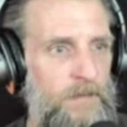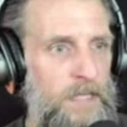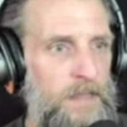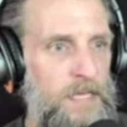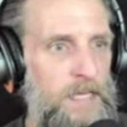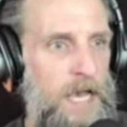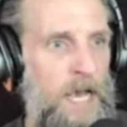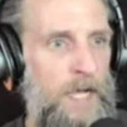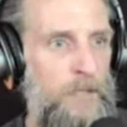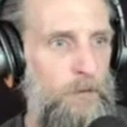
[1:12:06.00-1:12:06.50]

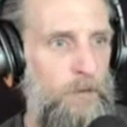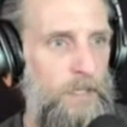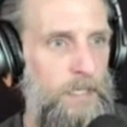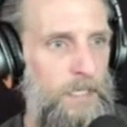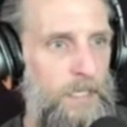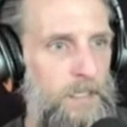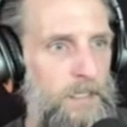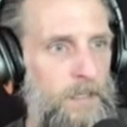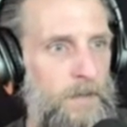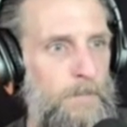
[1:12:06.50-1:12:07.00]
the
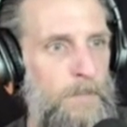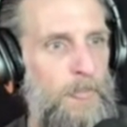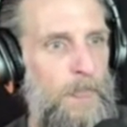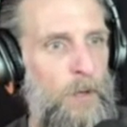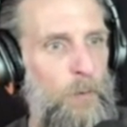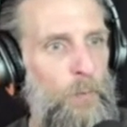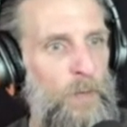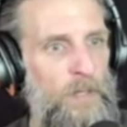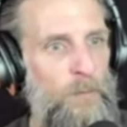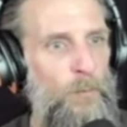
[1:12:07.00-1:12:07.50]
aggregate,
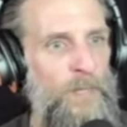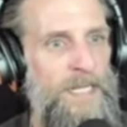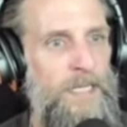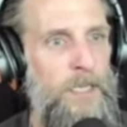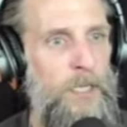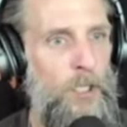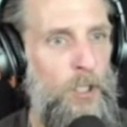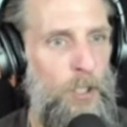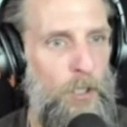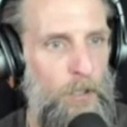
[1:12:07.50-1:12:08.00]
when we
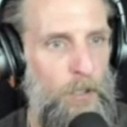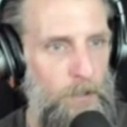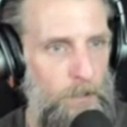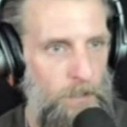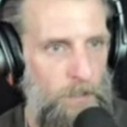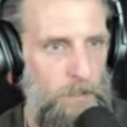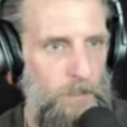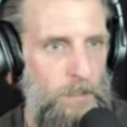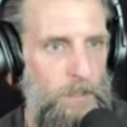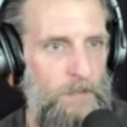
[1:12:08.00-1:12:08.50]
learn
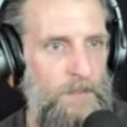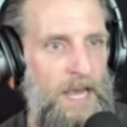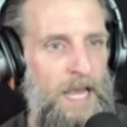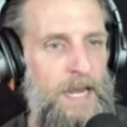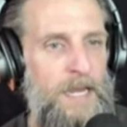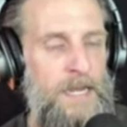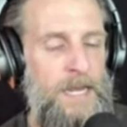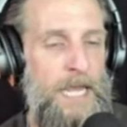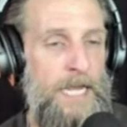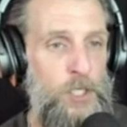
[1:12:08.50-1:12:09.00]
that
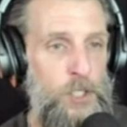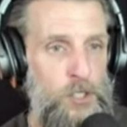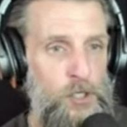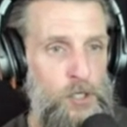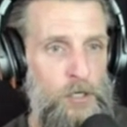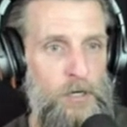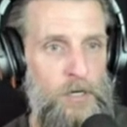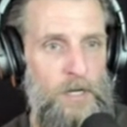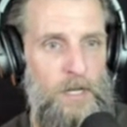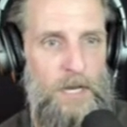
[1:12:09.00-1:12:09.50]

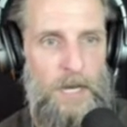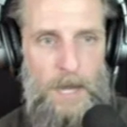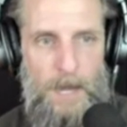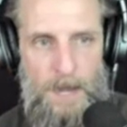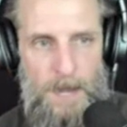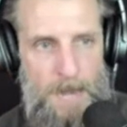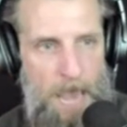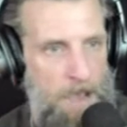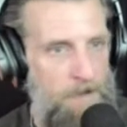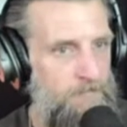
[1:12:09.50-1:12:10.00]
nature
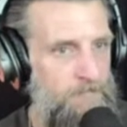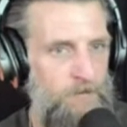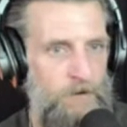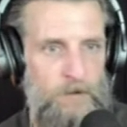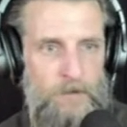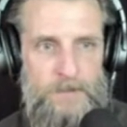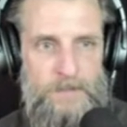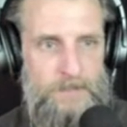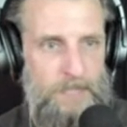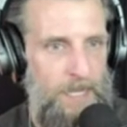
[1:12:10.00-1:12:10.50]

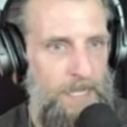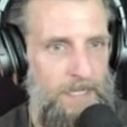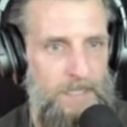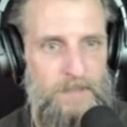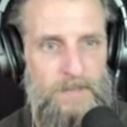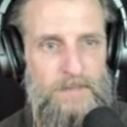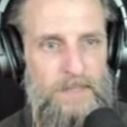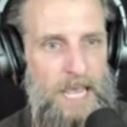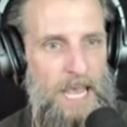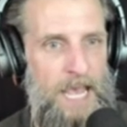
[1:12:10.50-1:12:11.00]
never
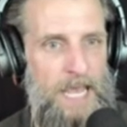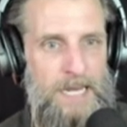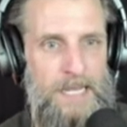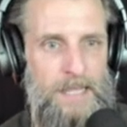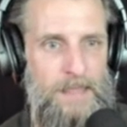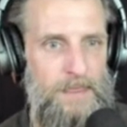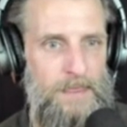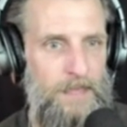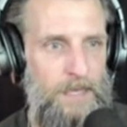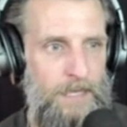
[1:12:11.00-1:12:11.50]
takes
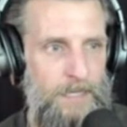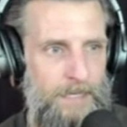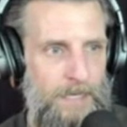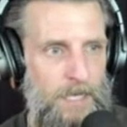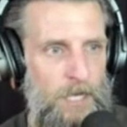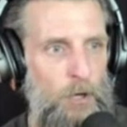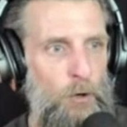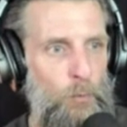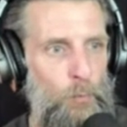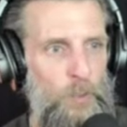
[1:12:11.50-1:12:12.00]
anything
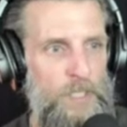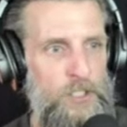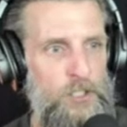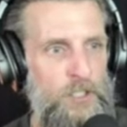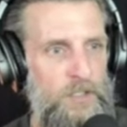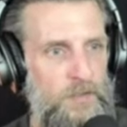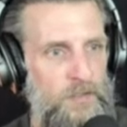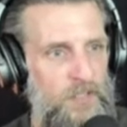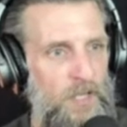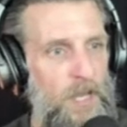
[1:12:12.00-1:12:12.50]
which
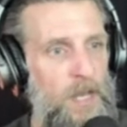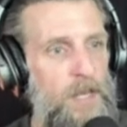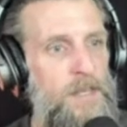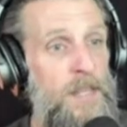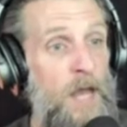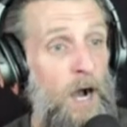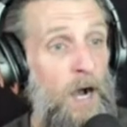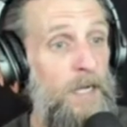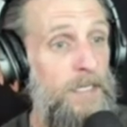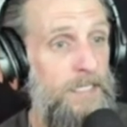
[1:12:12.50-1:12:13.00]
is
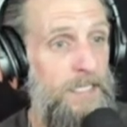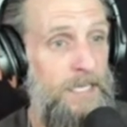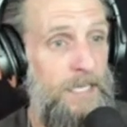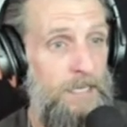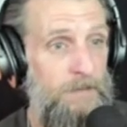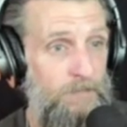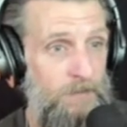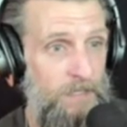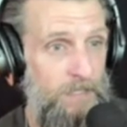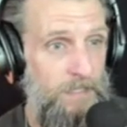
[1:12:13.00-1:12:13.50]
not
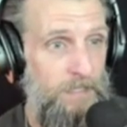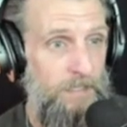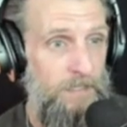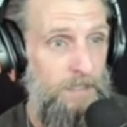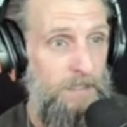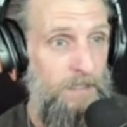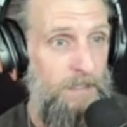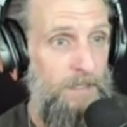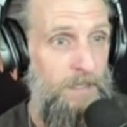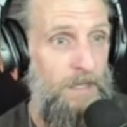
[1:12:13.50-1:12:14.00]
given,
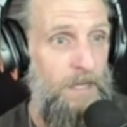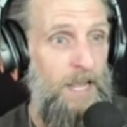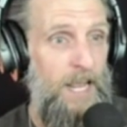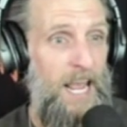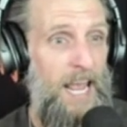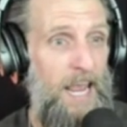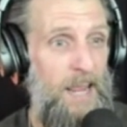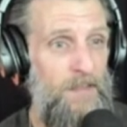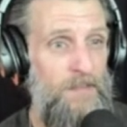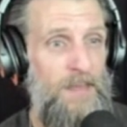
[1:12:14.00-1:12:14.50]

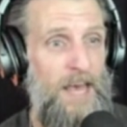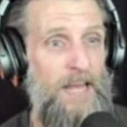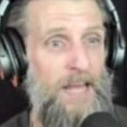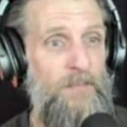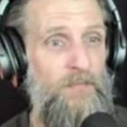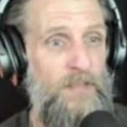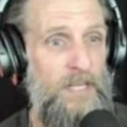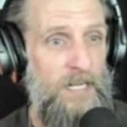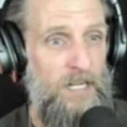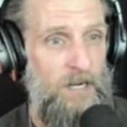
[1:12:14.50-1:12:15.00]
and
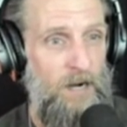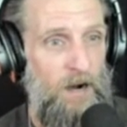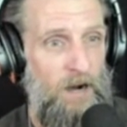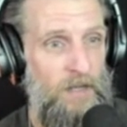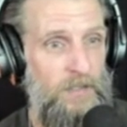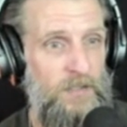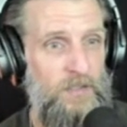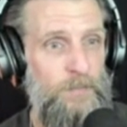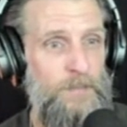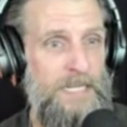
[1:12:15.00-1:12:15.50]
that the
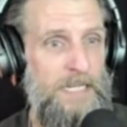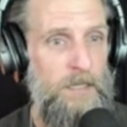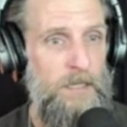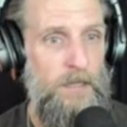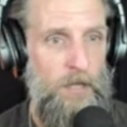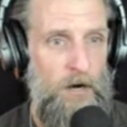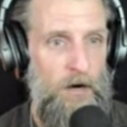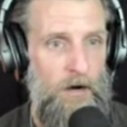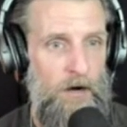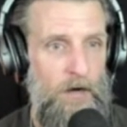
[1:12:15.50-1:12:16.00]
cosmic
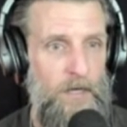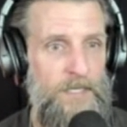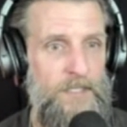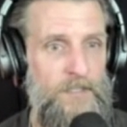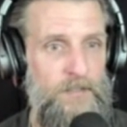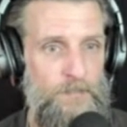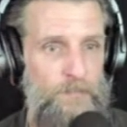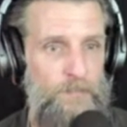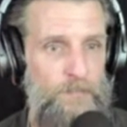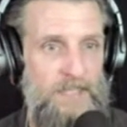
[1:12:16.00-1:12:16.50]
law
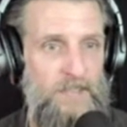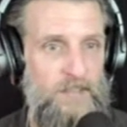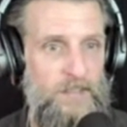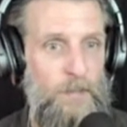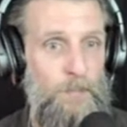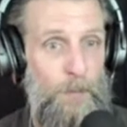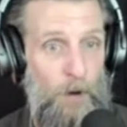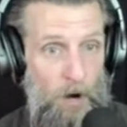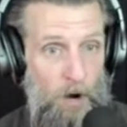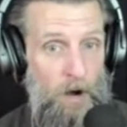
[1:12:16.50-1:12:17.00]
is based
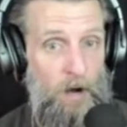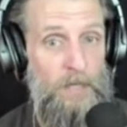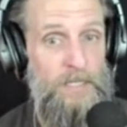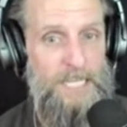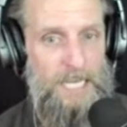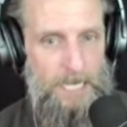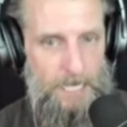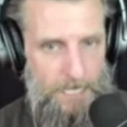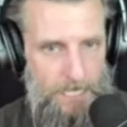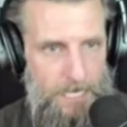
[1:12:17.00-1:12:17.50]

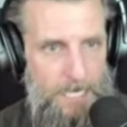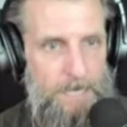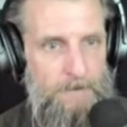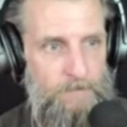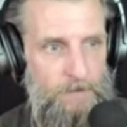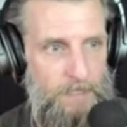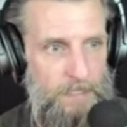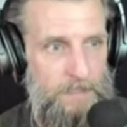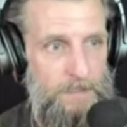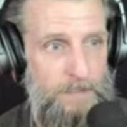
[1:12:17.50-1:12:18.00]
upon
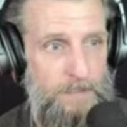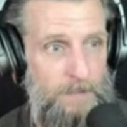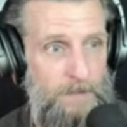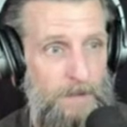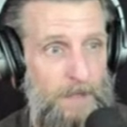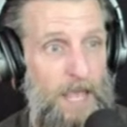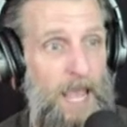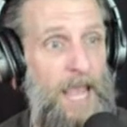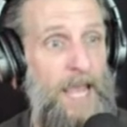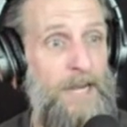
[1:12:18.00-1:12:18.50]
giving
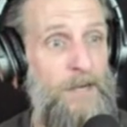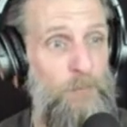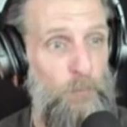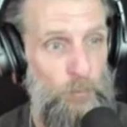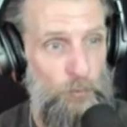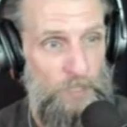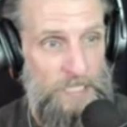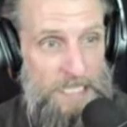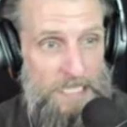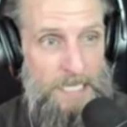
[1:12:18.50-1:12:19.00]
and
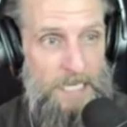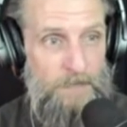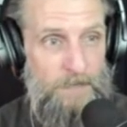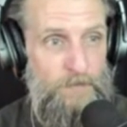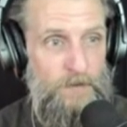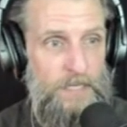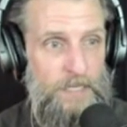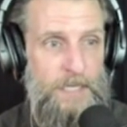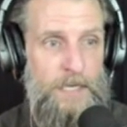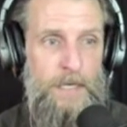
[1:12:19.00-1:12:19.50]

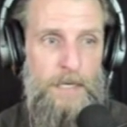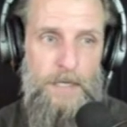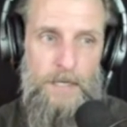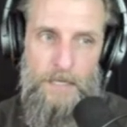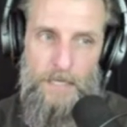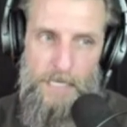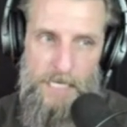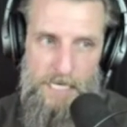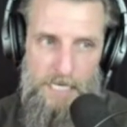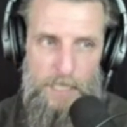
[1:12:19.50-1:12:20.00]
re-giving
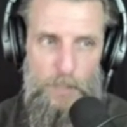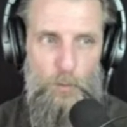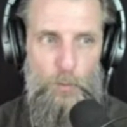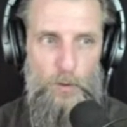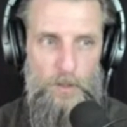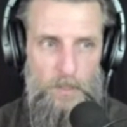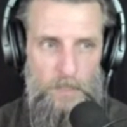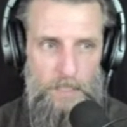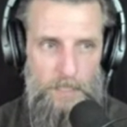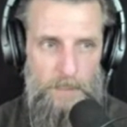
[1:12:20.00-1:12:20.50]

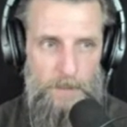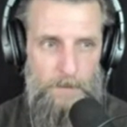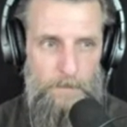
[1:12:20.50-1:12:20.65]
equally.